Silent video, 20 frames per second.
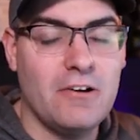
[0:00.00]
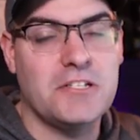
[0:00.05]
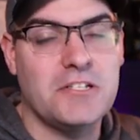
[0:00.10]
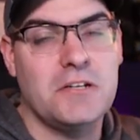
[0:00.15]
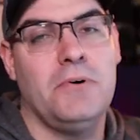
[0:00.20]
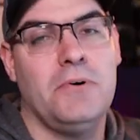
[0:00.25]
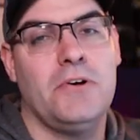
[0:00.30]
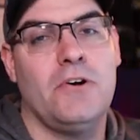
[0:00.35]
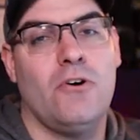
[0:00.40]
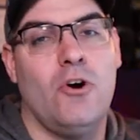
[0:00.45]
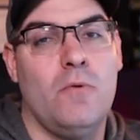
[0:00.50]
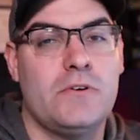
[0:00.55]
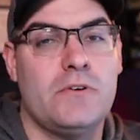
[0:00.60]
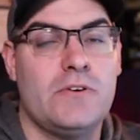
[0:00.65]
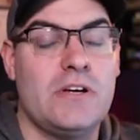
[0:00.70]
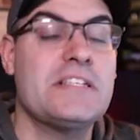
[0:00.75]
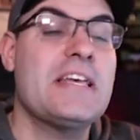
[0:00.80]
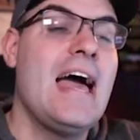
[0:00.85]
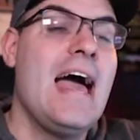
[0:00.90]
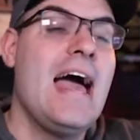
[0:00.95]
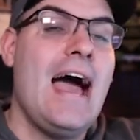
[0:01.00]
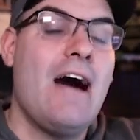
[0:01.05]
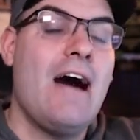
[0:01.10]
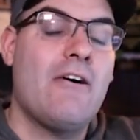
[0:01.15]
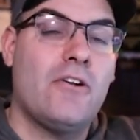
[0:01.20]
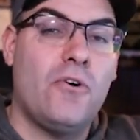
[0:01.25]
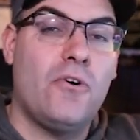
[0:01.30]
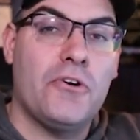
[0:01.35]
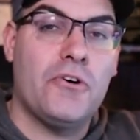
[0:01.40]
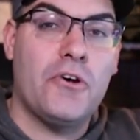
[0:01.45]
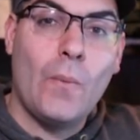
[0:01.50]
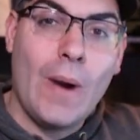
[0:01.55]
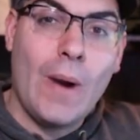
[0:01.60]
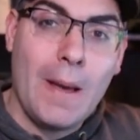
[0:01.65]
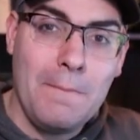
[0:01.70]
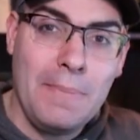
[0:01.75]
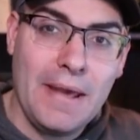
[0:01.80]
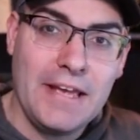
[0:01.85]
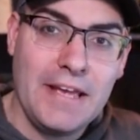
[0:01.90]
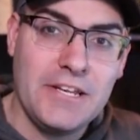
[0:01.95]
It's going to put your home address out on all your
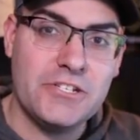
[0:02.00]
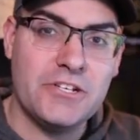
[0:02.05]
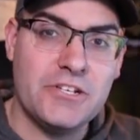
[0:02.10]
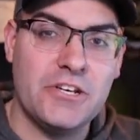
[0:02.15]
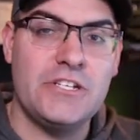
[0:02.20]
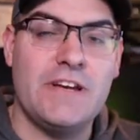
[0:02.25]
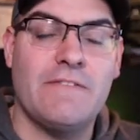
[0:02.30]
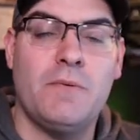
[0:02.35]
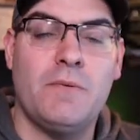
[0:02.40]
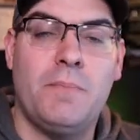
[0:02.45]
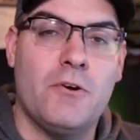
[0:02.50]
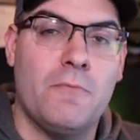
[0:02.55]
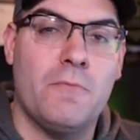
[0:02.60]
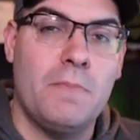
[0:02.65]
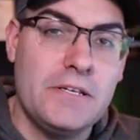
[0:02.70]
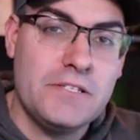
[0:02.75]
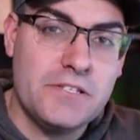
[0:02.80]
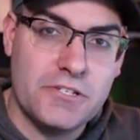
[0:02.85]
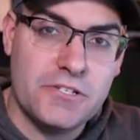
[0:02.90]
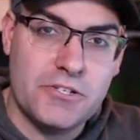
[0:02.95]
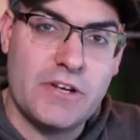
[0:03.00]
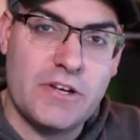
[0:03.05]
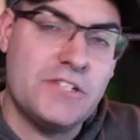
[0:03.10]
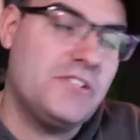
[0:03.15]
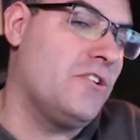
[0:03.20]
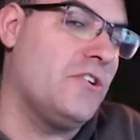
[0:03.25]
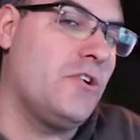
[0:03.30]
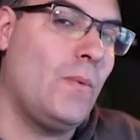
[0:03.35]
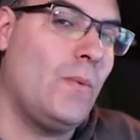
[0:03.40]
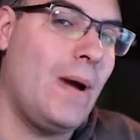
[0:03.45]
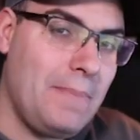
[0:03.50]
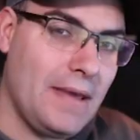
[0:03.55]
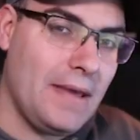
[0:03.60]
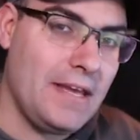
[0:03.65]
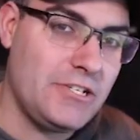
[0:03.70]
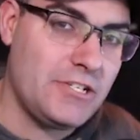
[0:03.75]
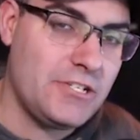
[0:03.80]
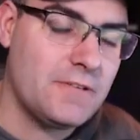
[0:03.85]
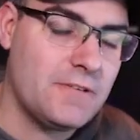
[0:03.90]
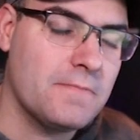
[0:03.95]
web pages because you have to put your business address on all your web
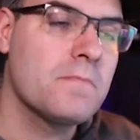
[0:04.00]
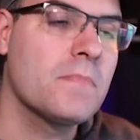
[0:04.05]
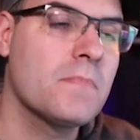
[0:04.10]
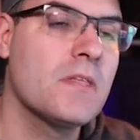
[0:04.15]
pages.